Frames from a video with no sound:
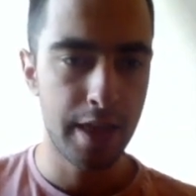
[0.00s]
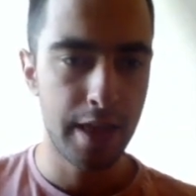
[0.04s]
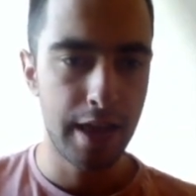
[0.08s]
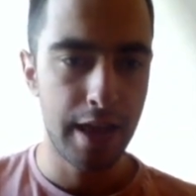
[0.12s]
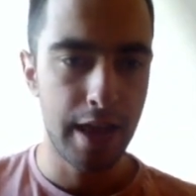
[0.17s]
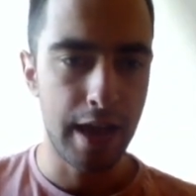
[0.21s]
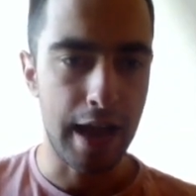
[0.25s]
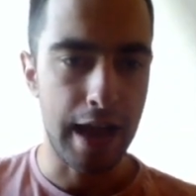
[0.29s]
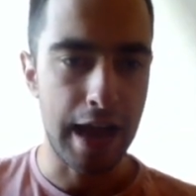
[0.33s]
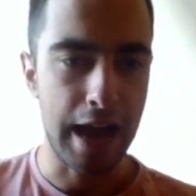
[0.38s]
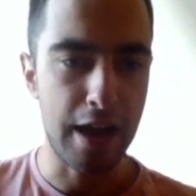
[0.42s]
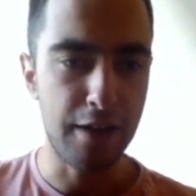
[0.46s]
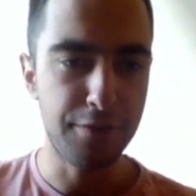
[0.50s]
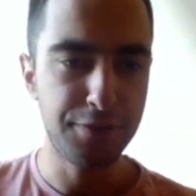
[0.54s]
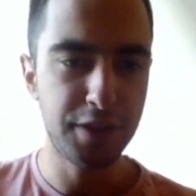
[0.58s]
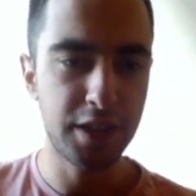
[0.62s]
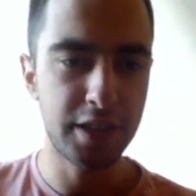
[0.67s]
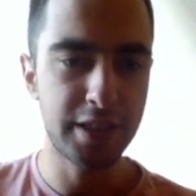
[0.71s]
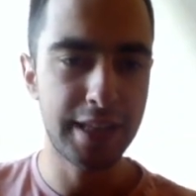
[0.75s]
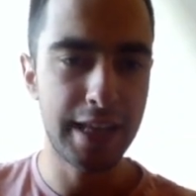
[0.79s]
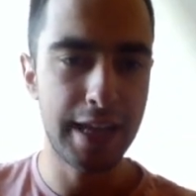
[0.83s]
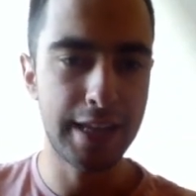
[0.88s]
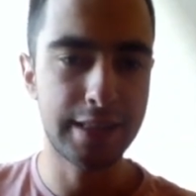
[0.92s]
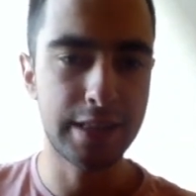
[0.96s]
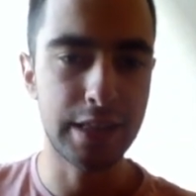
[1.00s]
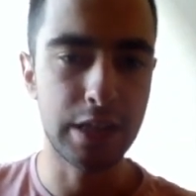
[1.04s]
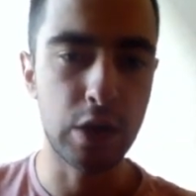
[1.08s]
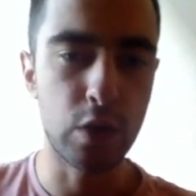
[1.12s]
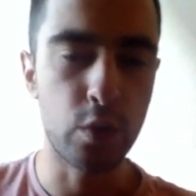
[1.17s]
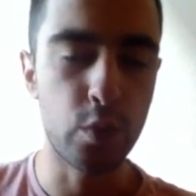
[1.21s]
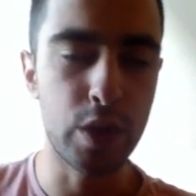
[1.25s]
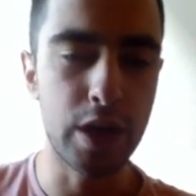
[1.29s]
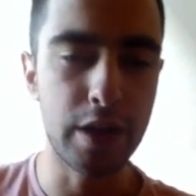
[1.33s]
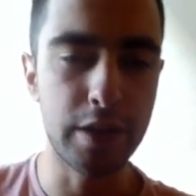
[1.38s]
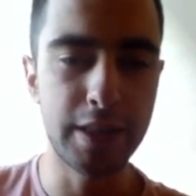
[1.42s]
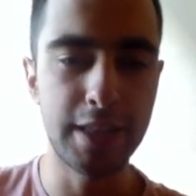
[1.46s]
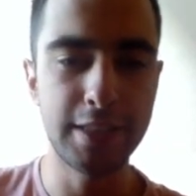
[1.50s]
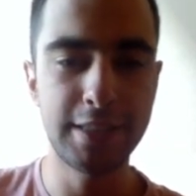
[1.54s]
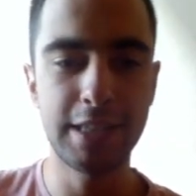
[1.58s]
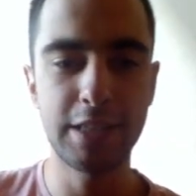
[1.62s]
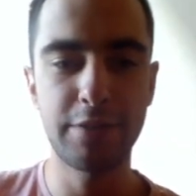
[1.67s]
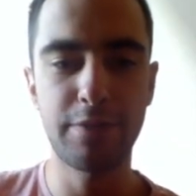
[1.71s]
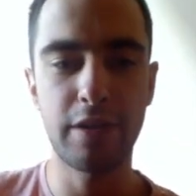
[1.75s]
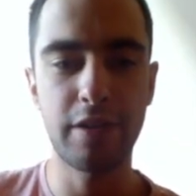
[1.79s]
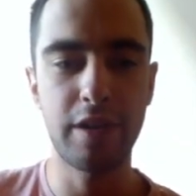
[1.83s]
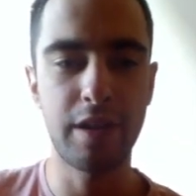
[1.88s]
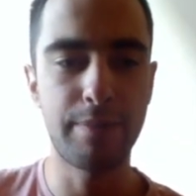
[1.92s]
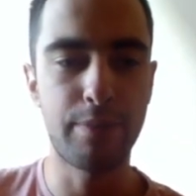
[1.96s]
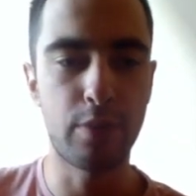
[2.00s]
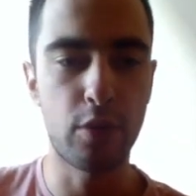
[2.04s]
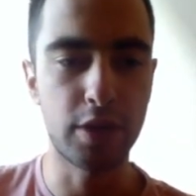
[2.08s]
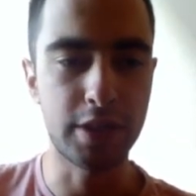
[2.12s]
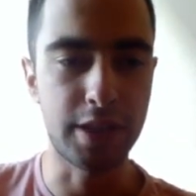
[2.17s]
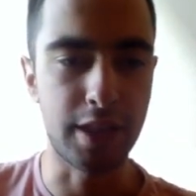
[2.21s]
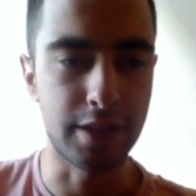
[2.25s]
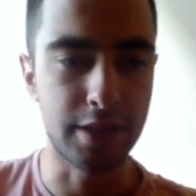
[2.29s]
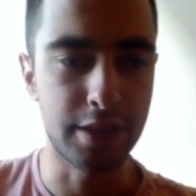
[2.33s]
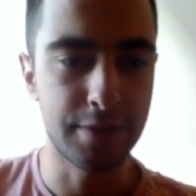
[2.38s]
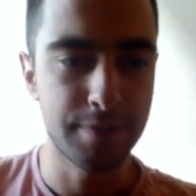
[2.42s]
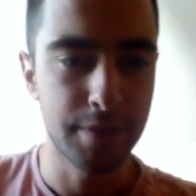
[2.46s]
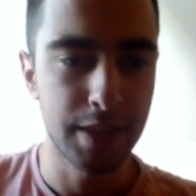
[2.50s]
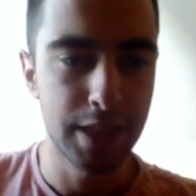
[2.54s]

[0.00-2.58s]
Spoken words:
After that, this is very important.